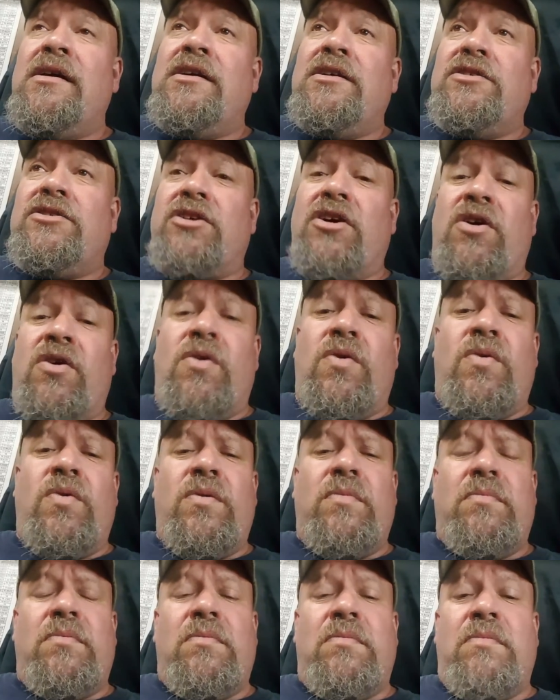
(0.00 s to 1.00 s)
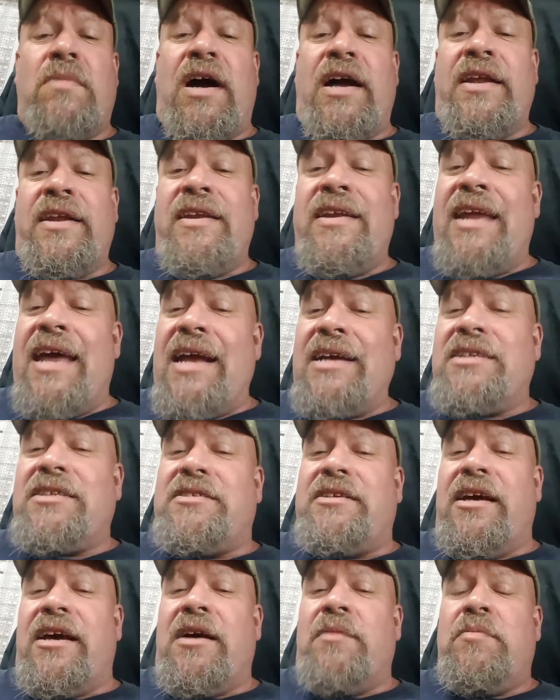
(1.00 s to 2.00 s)
So my next
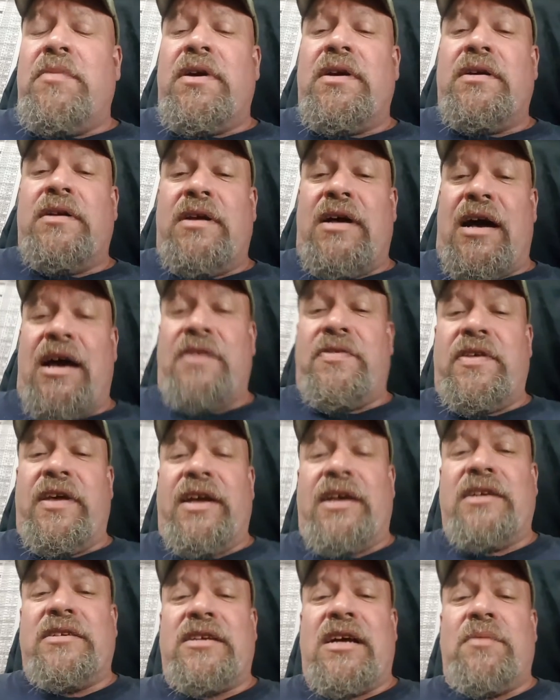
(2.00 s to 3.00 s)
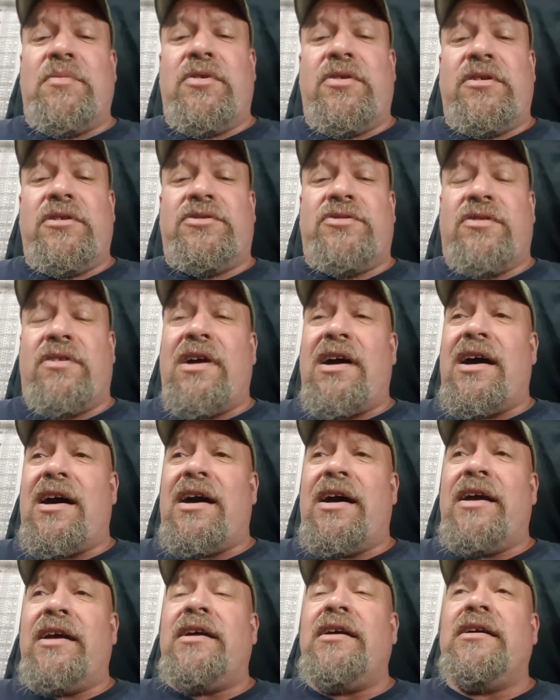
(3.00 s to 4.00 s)
step, I think, is I'm going to
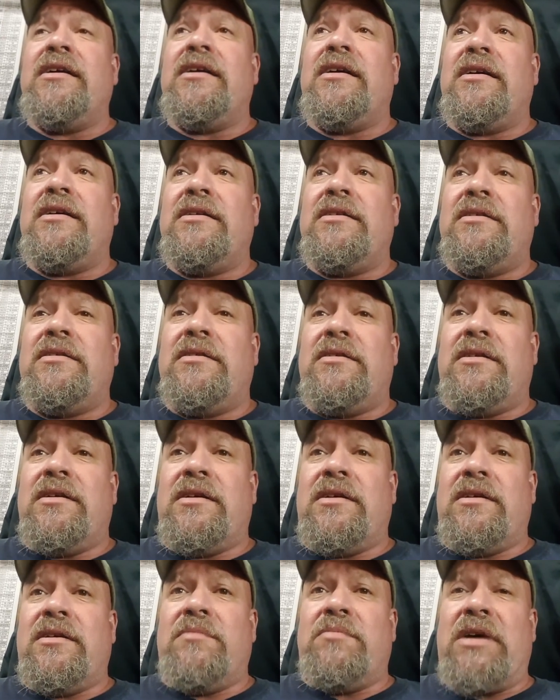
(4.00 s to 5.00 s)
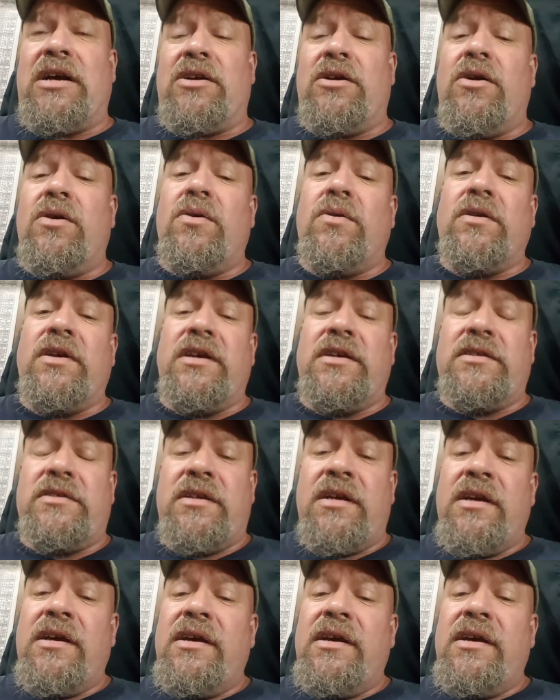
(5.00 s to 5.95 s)
try, my goal is